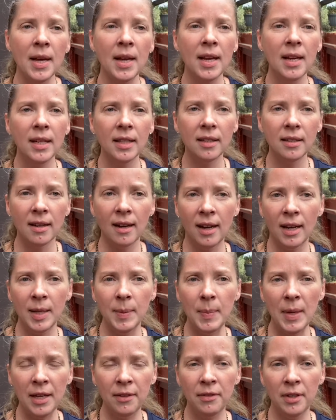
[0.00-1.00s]
time
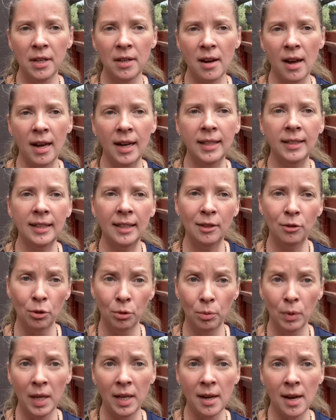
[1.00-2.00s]
every night and to
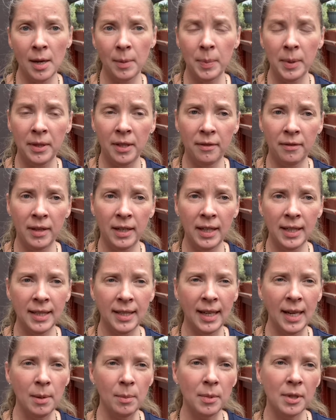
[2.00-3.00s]
wake up at the very
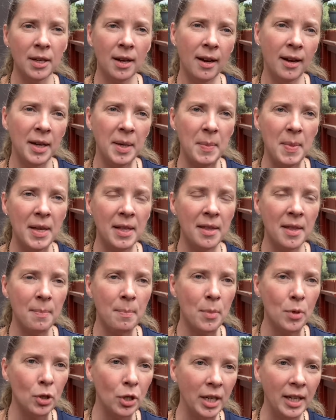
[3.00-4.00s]
same time in the
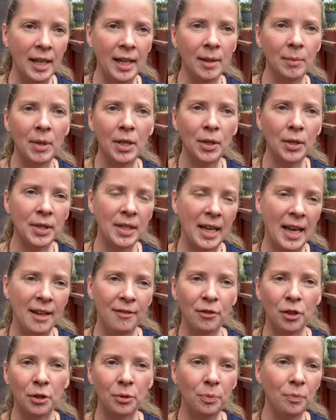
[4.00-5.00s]
morning, because I have
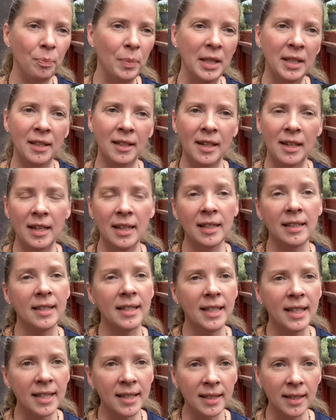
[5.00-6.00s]
not been really
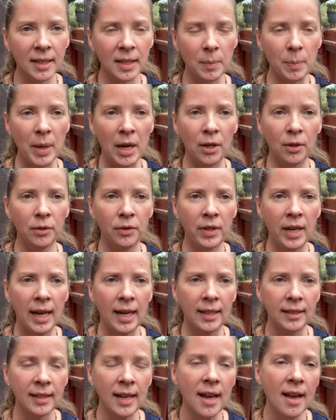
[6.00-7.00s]
consistent about
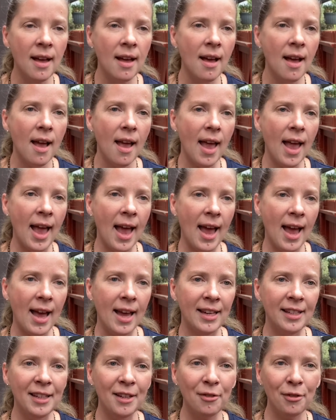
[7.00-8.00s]
that.
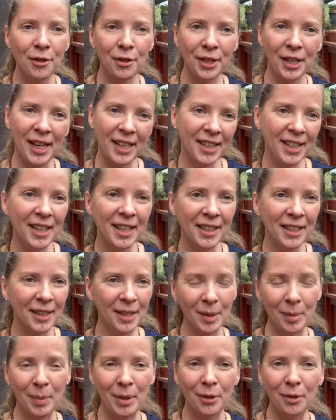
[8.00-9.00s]
And if you're getting a
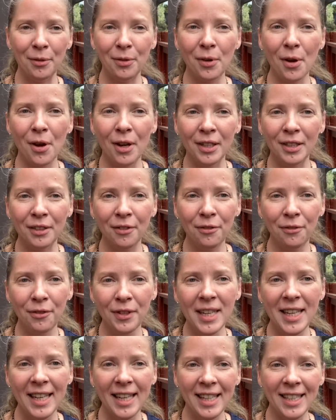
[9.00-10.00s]
little bit of cold
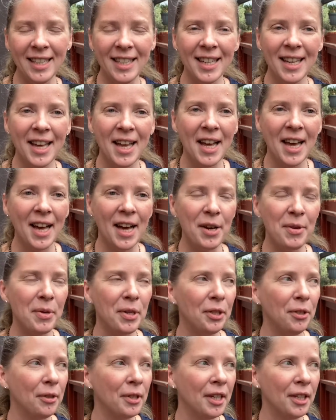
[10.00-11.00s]
feet,
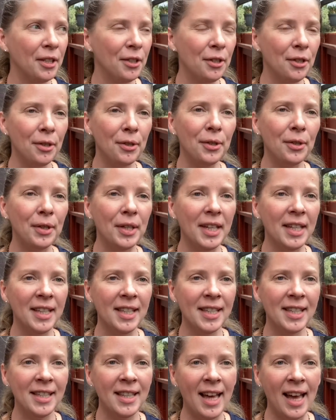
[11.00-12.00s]
what you can do
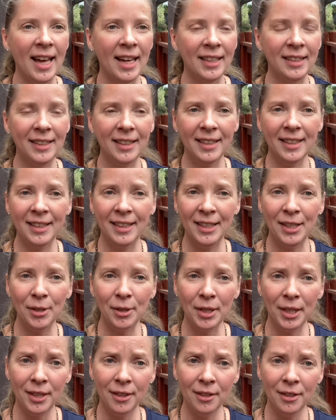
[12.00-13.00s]
is that you
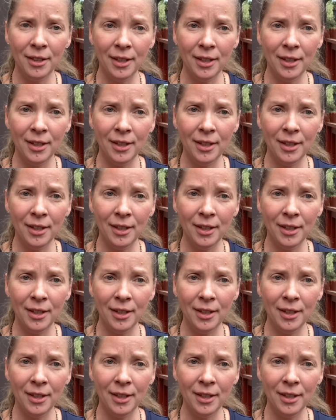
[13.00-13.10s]
can